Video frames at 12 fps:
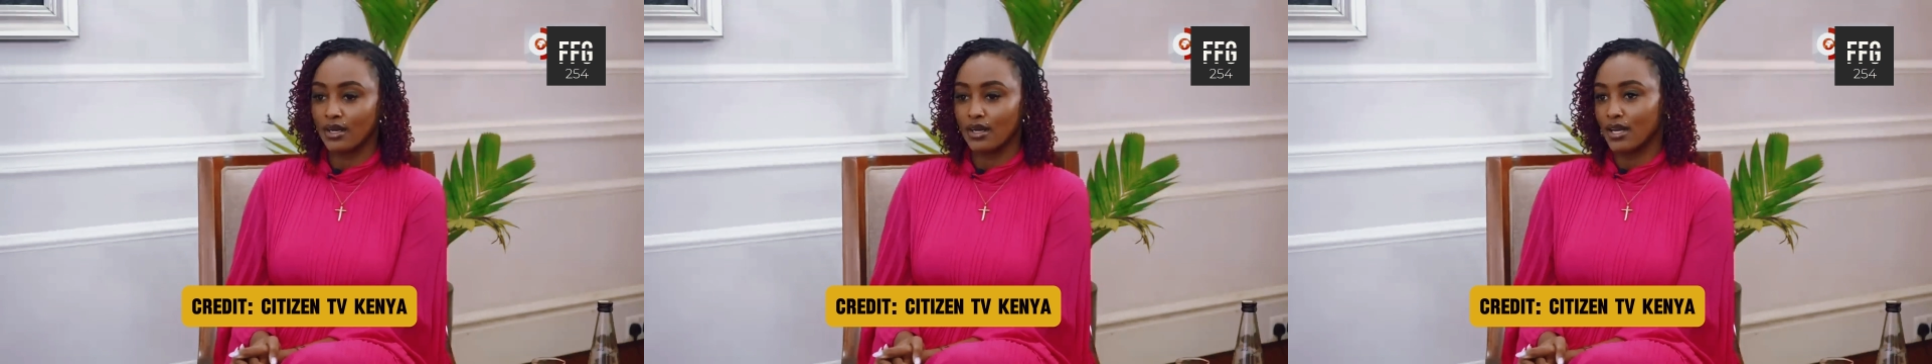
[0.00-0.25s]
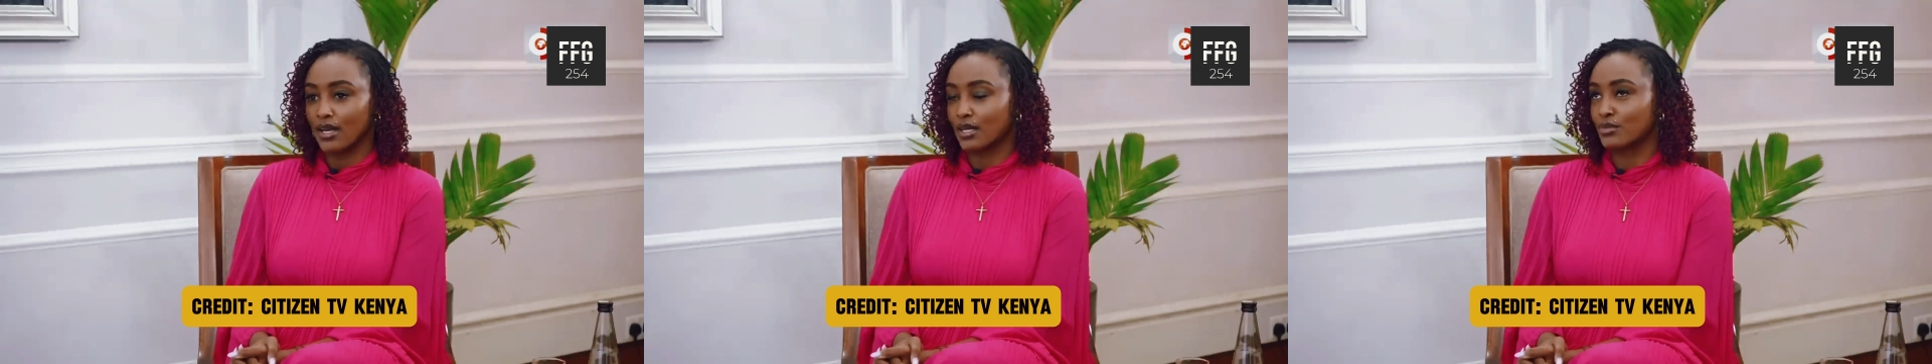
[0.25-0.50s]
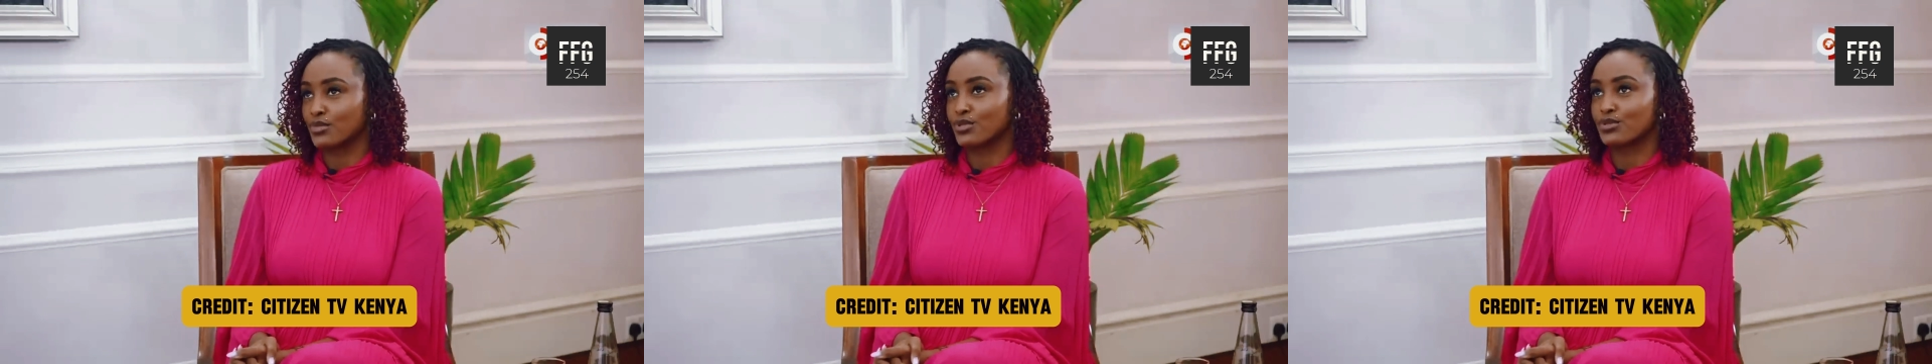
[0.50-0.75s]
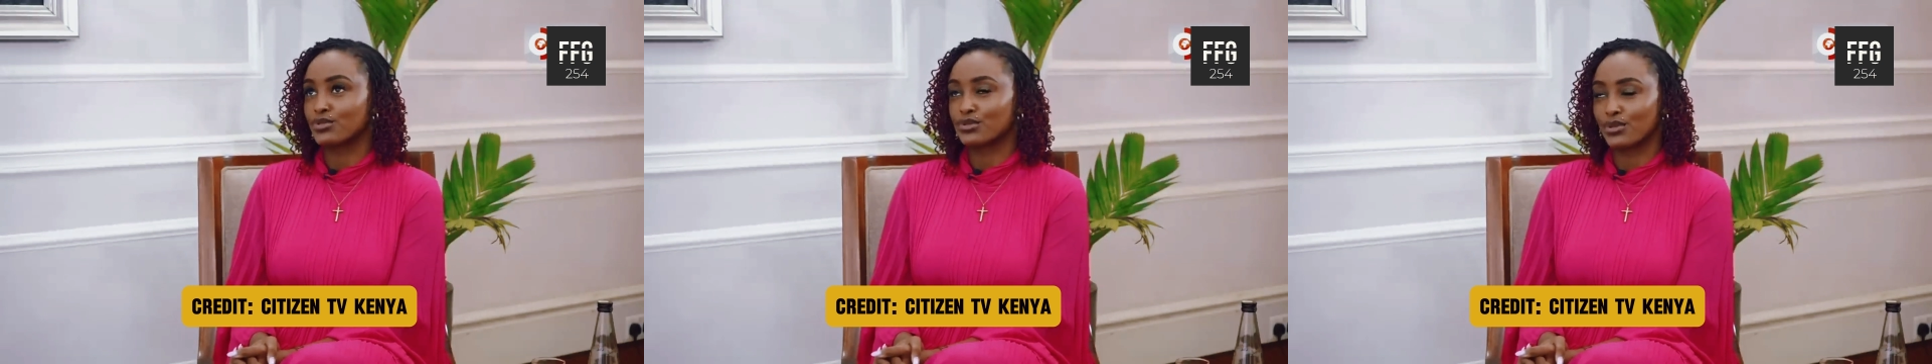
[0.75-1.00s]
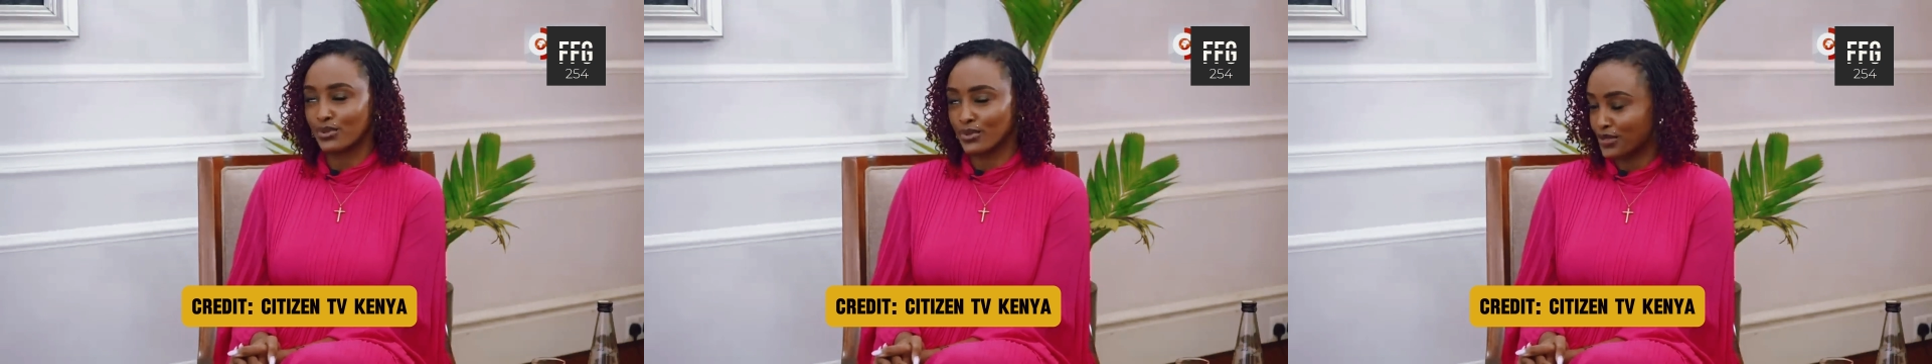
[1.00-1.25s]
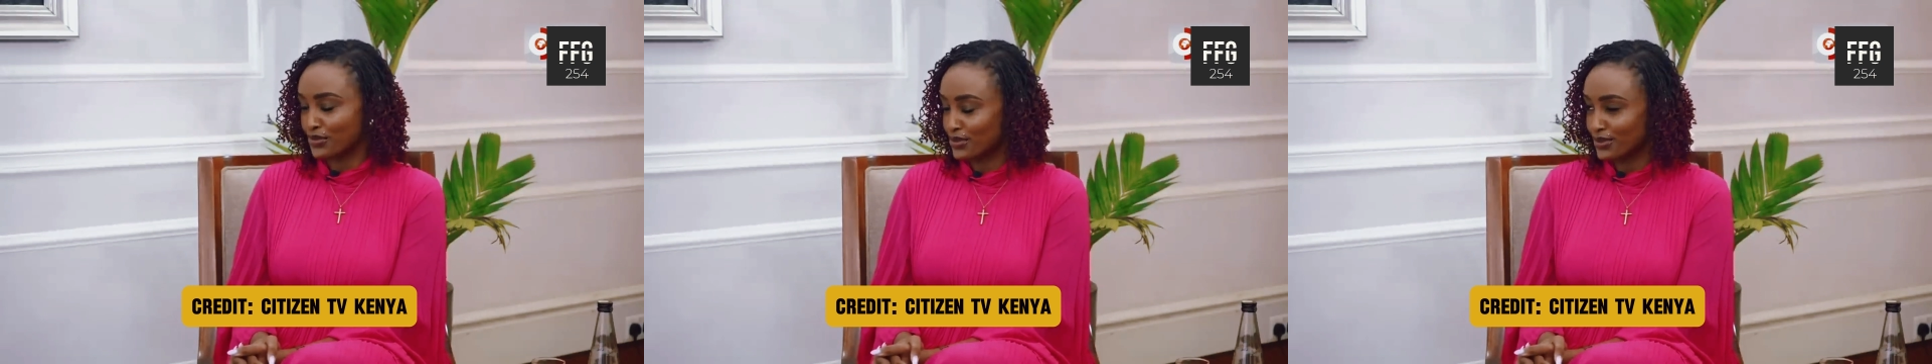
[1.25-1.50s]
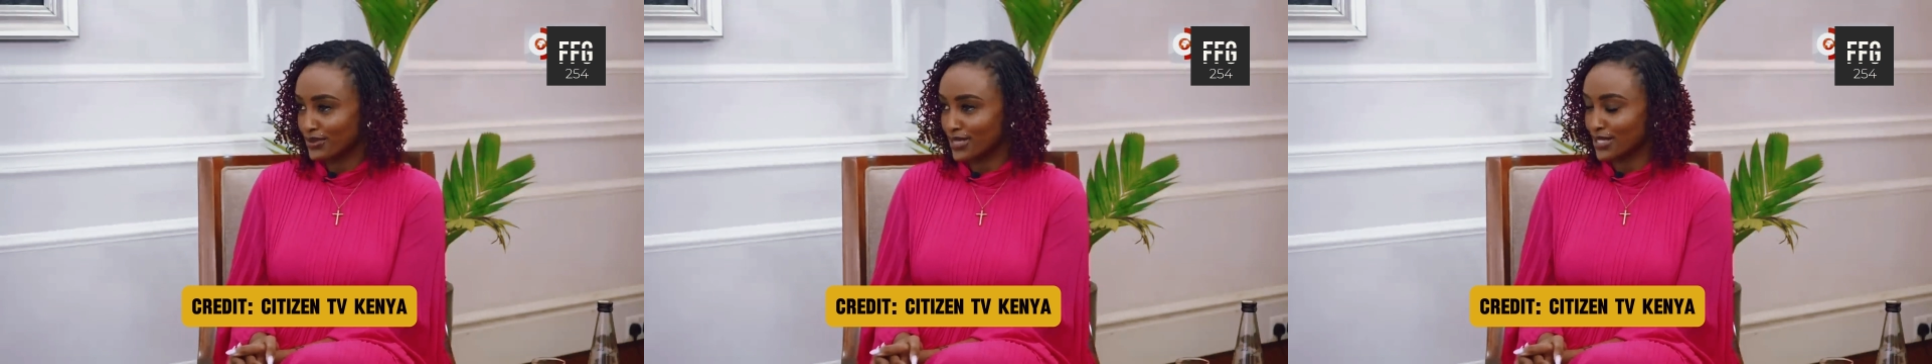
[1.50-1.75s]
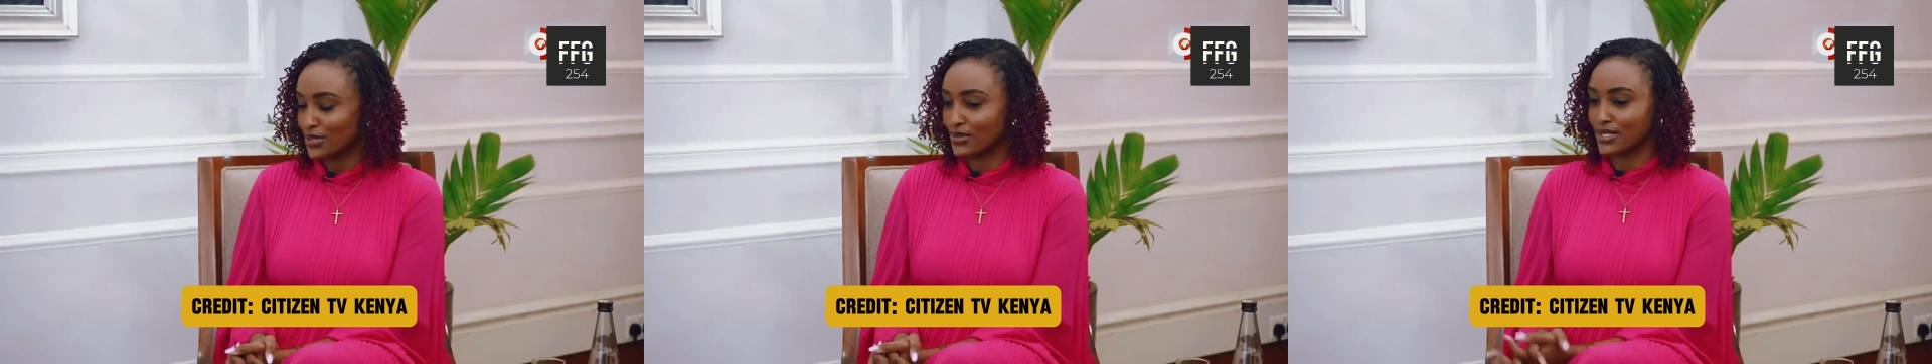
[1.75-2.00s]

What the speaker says: And I'm so grateful that those